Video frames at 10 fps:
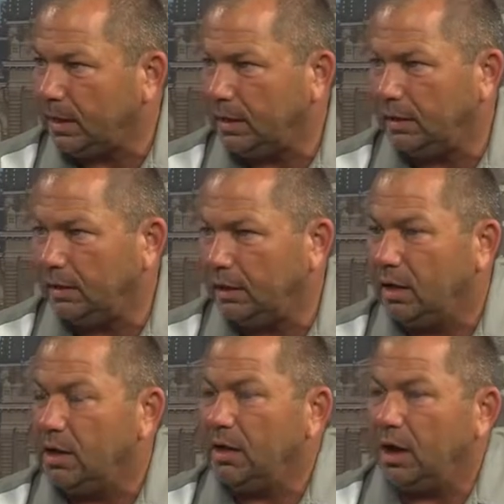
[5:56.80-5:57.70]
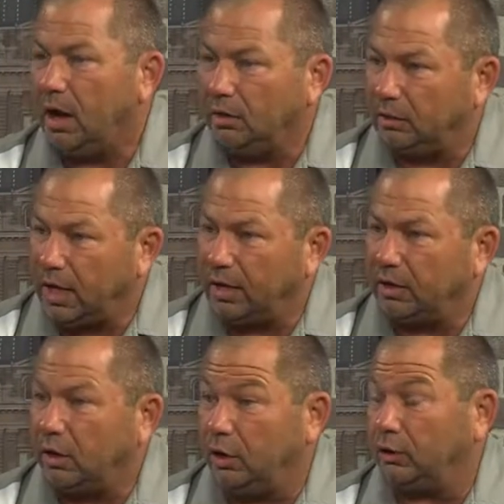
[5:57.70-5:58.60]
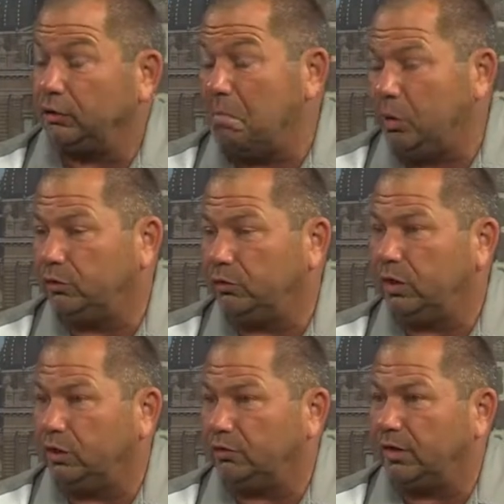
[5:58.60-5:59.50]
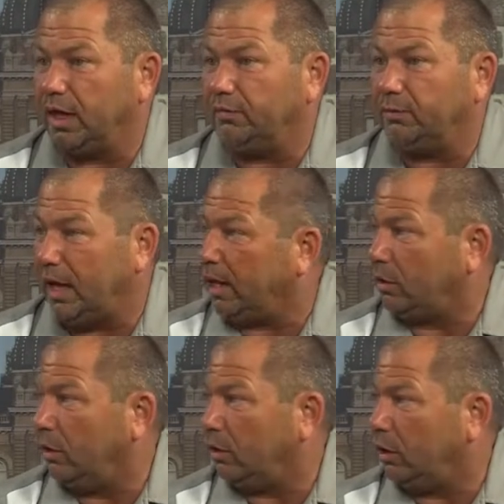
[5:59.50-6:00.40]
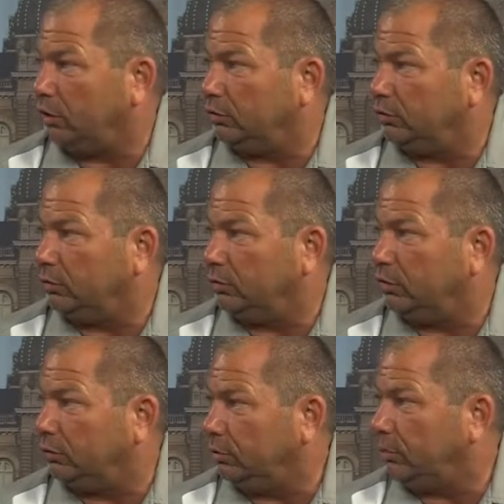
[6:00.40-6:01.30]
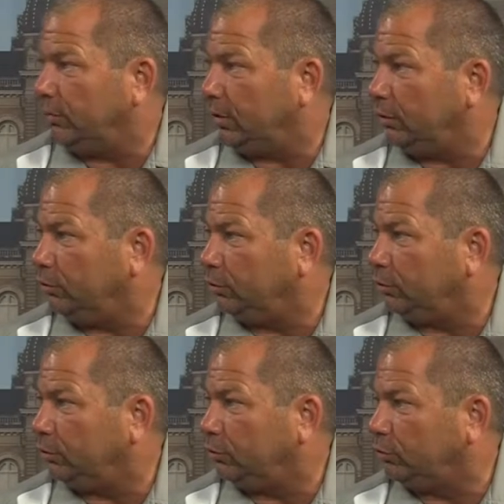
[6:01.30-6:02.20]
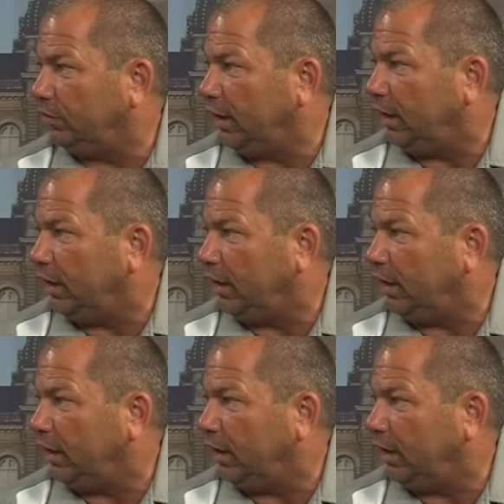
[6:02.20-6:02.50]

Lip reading: And a lot of cars, most cars have them. Not all cars do. We found out your Taurus didn't